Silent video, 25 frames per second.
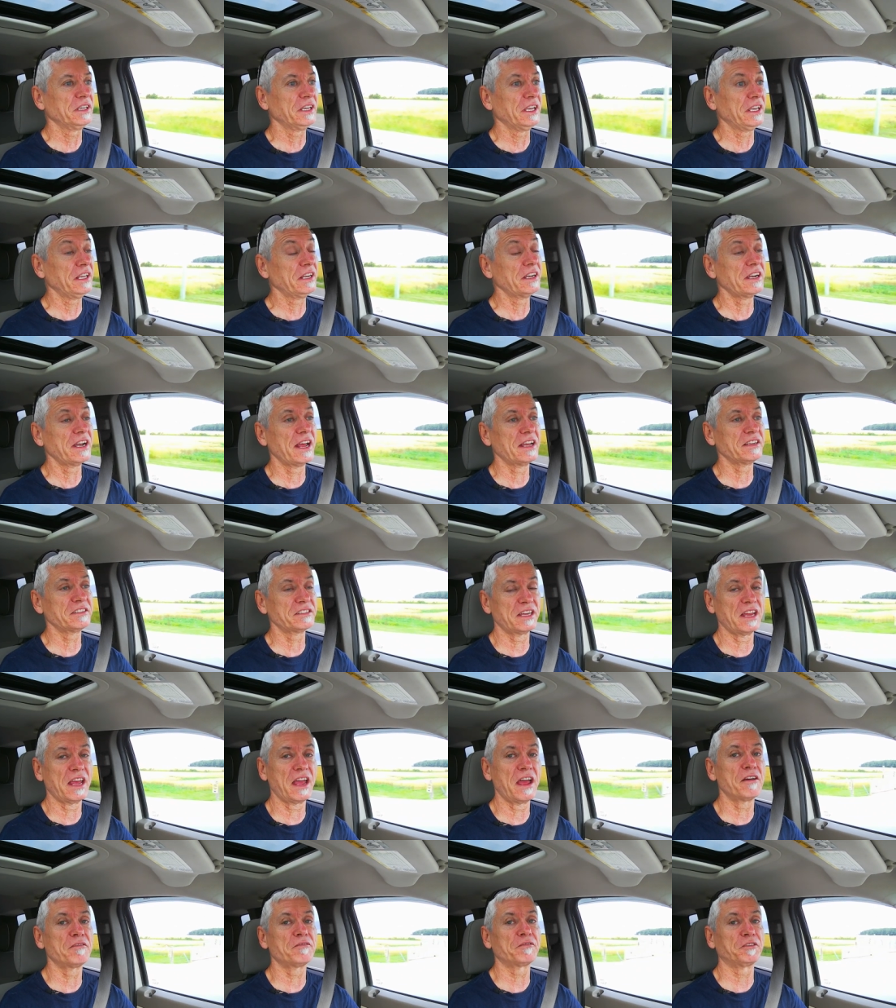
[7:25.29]
And it has to
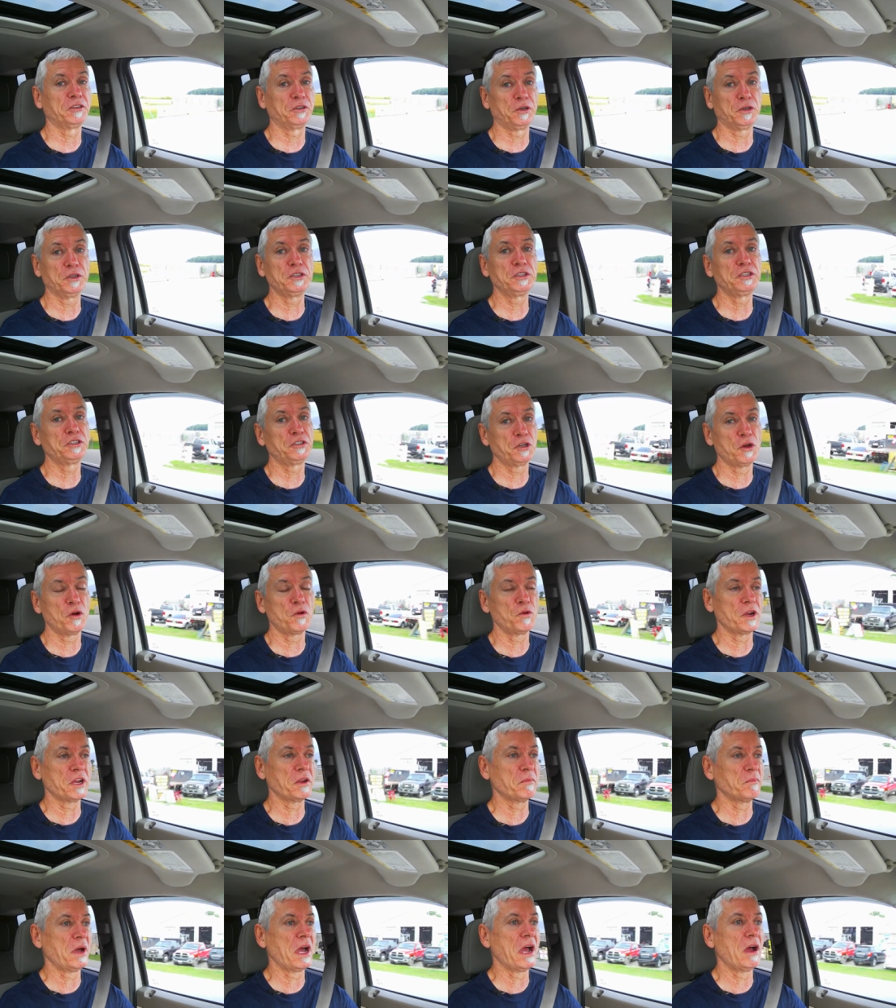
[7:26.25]
have good
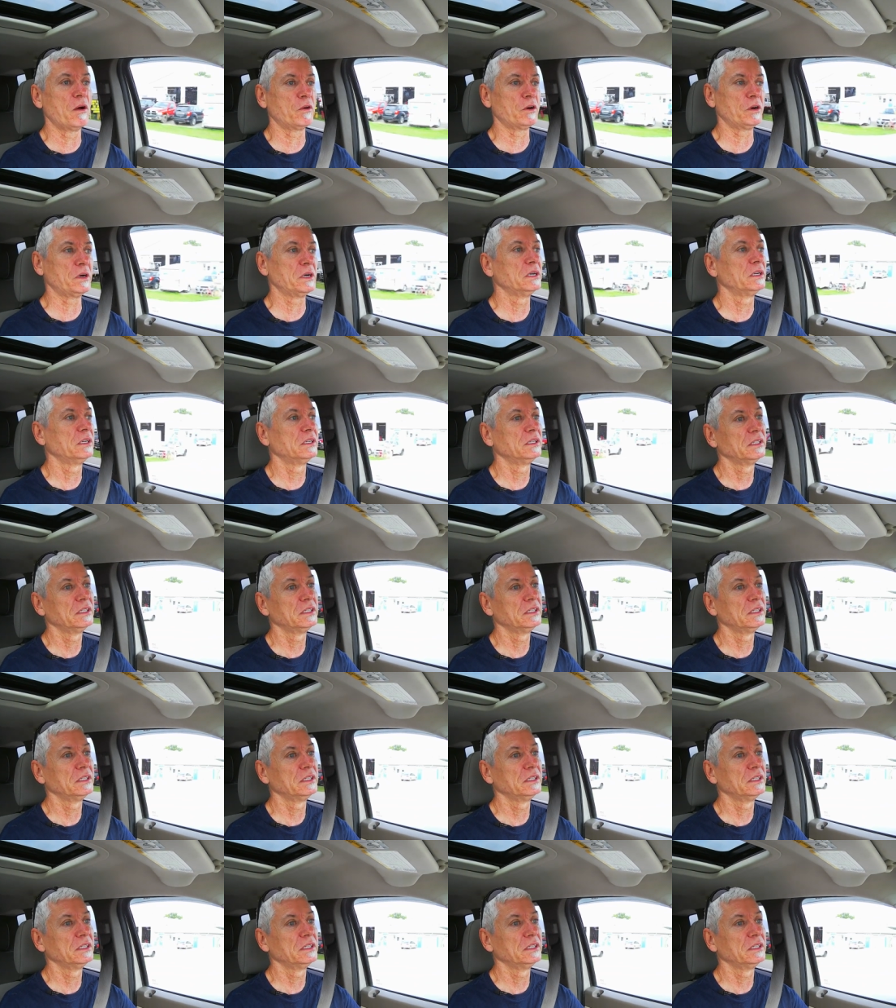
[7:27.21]
towing power.